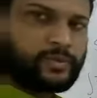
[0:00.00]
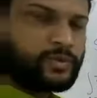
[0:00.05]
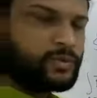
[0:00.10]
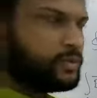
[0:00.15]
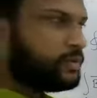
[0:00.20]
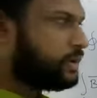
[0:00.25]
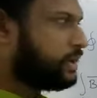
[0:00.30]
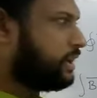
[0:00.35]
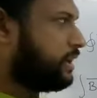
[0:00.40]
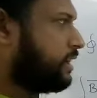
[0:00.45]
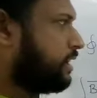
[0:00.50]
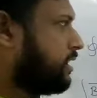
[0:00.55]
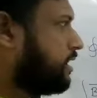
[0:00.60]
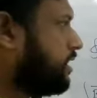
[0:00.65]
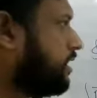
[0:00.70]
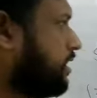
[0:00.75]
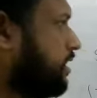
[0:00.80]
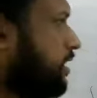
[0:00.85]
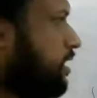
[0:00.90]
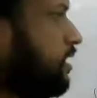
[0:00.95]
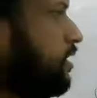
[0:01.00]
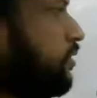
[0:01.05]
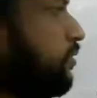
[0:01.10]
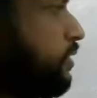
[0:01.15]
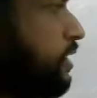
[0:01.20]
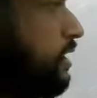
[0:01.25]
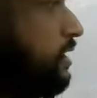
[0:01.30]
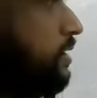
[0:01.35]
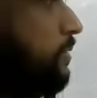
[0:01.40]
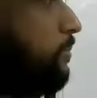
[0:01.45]
Okay, look
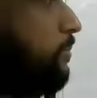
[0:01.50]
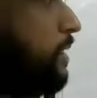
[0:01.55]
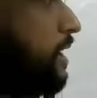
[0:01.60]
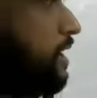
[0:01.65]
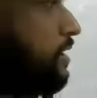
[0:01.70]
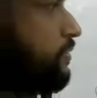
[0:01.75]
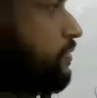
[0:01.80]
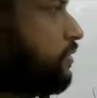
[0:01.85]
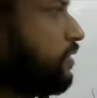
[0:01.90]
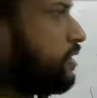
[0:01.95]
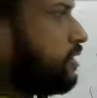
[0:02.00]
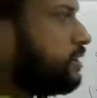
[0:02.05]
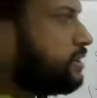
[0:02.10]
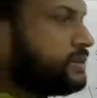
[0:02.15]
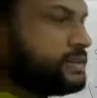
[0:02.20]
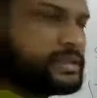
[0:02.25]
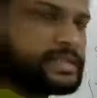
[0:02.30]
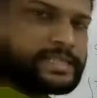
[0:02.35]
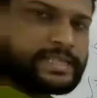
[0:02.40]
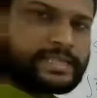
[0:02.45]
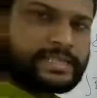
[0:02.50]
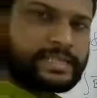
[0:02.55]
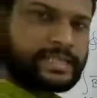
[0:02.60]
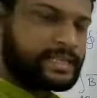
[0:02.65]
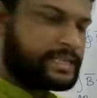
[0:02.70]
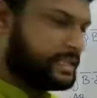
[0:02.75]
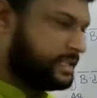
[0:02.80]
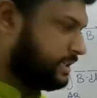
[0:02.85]
at the part for CD.